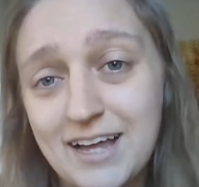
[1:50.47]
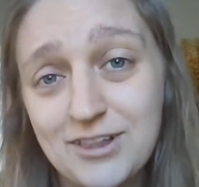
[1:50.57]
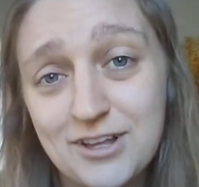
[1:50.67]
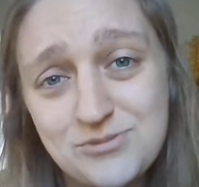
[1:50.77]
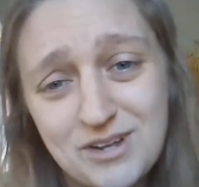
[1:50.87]

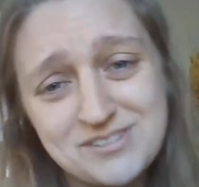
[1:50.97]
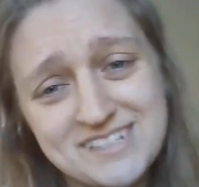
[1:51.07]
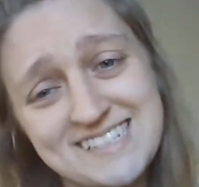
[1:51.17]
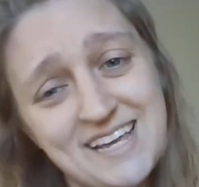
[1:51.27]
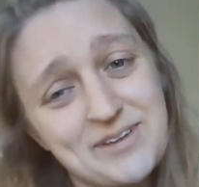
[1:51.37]
Lost what I was
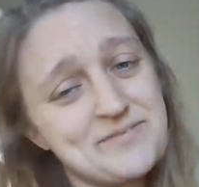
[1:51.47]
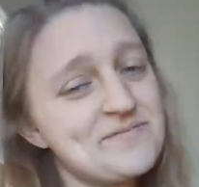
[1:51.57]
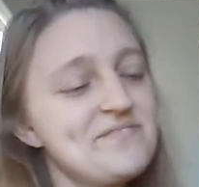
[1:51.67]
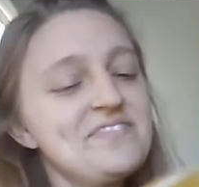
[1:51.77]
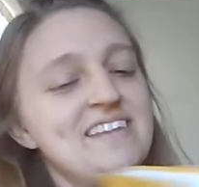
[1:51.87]
going to say.
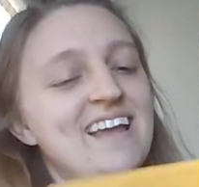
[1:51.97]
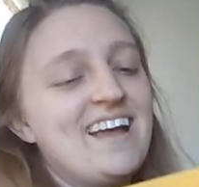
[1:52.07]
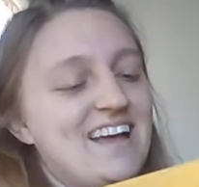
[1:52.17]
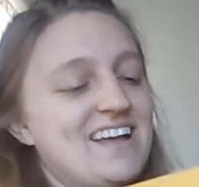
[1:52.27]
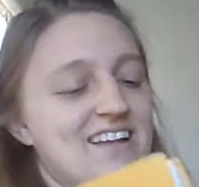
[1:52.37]

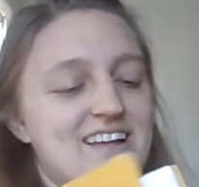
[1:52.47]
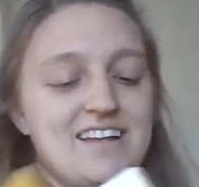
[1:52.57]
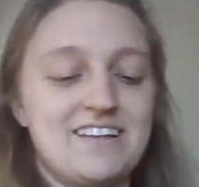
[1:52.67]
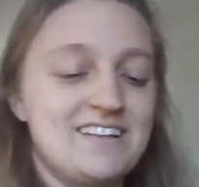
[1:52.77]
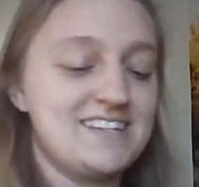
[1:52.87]

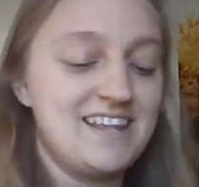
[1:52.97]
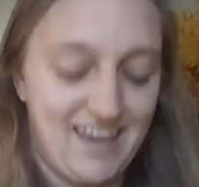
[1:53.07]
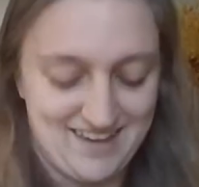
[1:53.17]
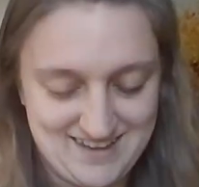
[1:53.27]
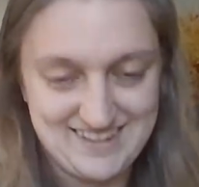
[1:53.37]

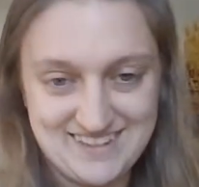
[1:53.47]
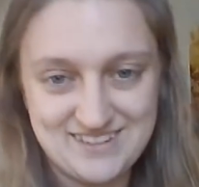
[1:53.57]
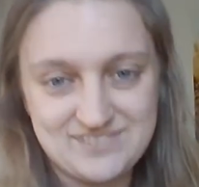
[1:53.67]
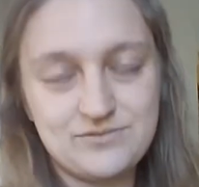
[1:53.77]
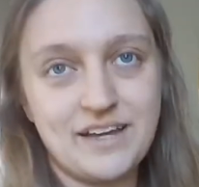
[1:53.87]
Today,
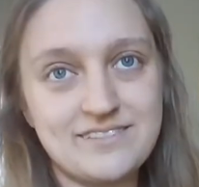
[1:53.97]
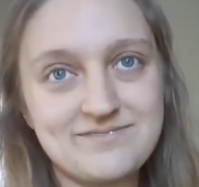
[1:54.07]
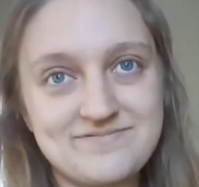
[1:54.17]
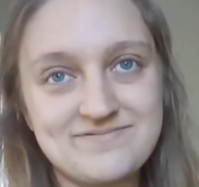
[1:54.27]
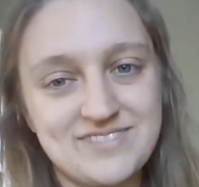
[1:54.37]

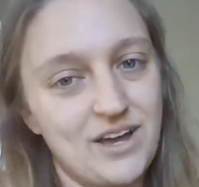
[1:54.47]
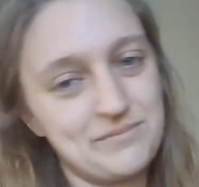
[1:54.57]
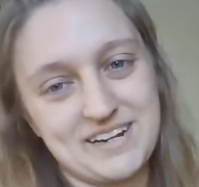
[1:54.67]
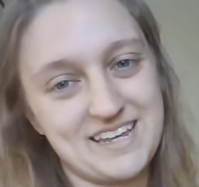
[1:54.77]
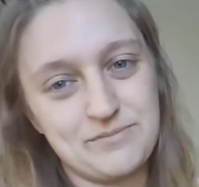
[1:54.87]
now I'm
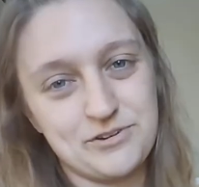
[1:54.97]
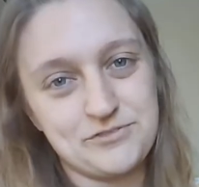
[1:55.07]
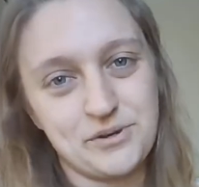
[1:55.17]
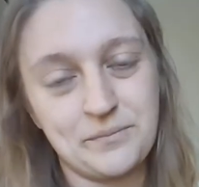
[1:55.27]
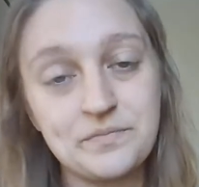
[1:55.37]
going to keep
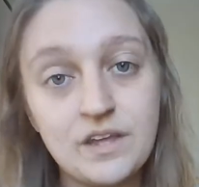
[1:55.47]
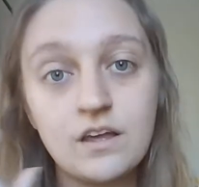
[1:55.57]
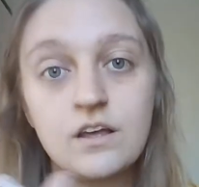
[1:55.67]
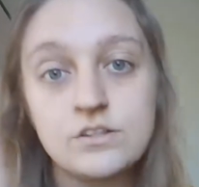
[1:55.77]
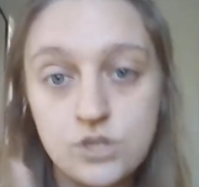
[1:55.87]
reviewing.
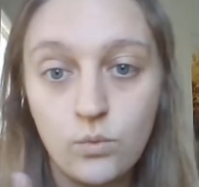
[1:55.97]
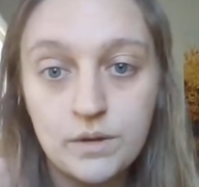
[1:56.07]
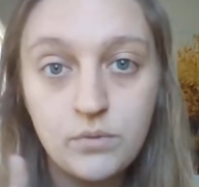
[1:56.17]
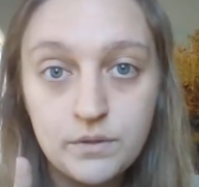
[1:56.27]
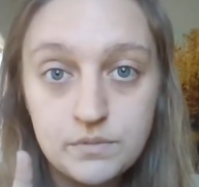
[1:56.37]
So
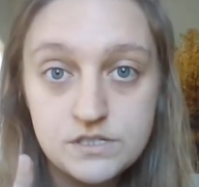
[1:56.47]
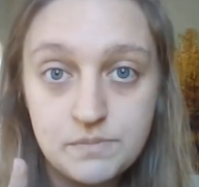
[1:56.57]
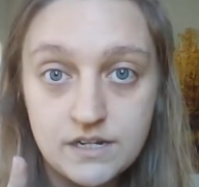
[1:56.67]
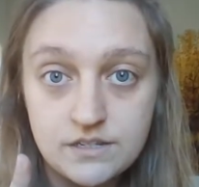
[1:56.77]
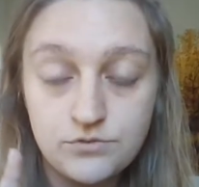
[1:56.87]
1 point
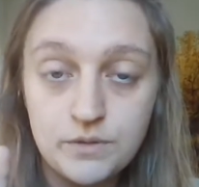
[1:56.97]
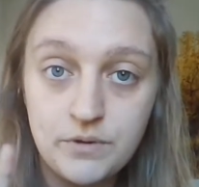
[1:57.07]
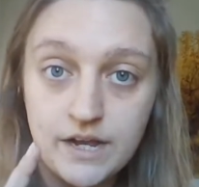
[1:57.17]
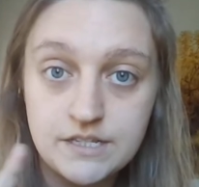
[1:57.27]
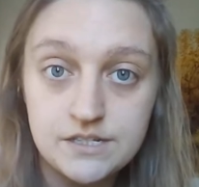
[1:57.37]
perspective, we
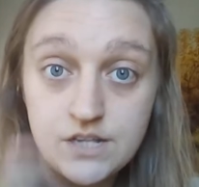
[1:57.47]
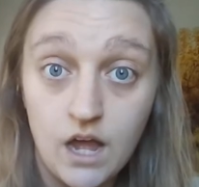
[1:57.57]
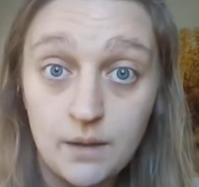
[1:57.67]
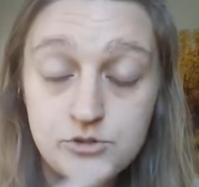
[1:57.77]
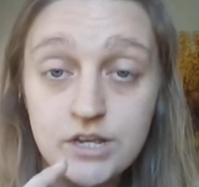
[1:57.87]
practiced
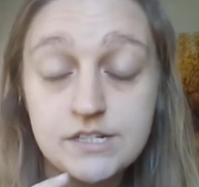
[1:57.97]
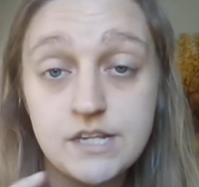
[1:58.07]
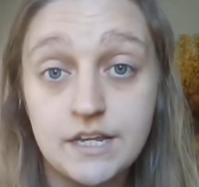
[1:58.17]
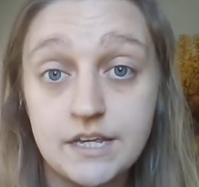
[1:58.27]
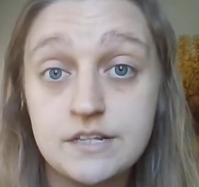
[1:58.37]
objects
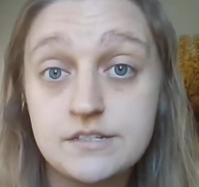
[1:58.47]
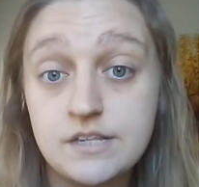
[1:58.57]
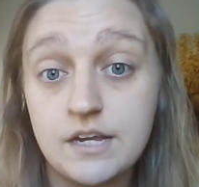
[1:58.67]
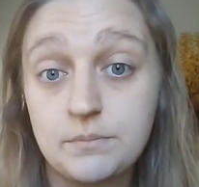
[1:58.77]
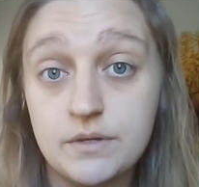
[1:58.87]
and
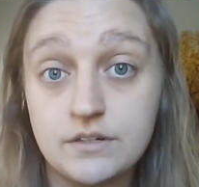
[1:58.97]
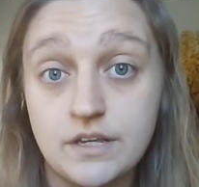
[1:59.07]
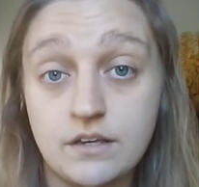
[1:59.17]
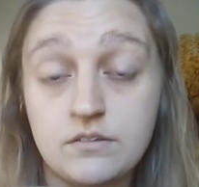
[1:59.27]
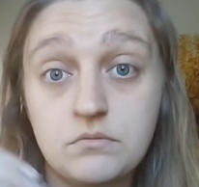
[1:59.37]
inside a
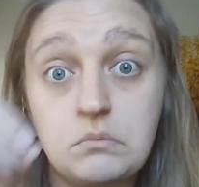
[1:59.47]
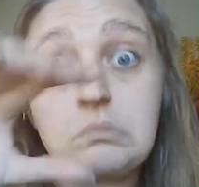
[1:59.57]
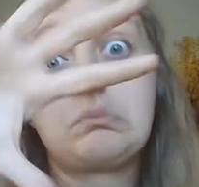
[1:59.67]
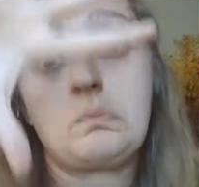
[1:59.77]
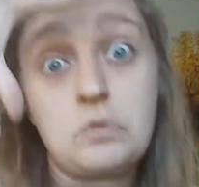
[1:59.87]
building,
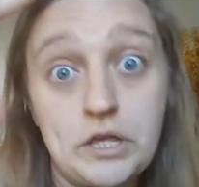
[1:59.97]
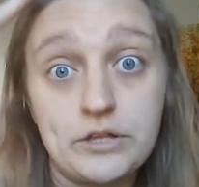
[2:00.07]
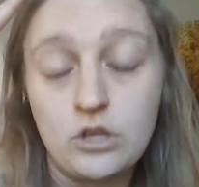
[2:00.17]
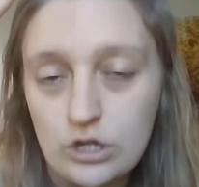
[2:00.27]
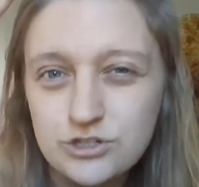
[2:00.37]
like
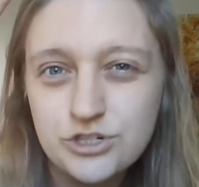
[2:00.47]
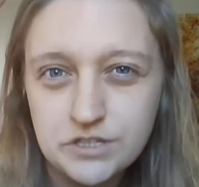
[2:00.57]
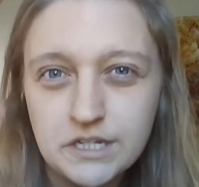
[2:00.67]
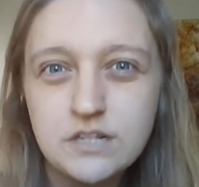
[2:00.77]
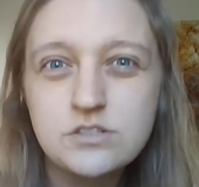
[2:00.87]
larger
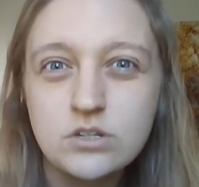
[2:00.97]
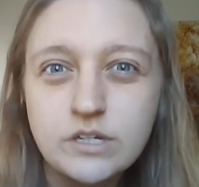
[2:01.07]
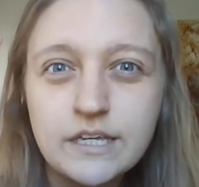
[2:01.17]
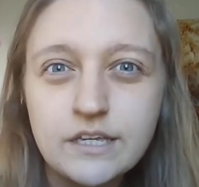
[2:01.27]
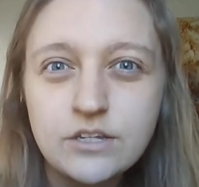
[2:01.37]
than us,
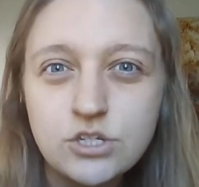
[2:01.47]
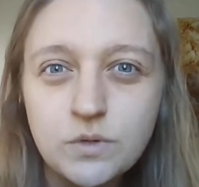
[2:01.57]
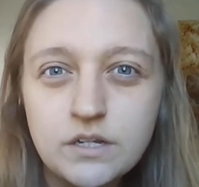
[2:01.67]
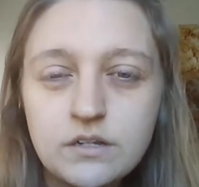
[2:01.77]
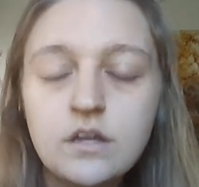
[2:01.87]
looking into
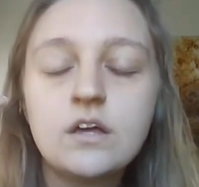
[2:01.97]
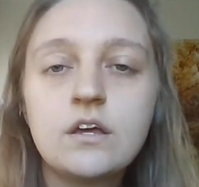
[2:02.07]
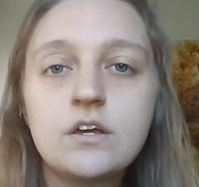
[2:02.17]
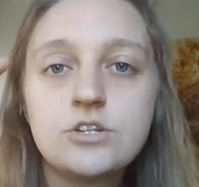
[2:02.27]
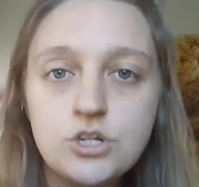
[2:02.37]
it.
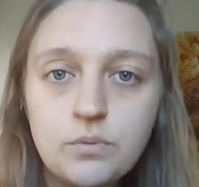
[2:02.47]
2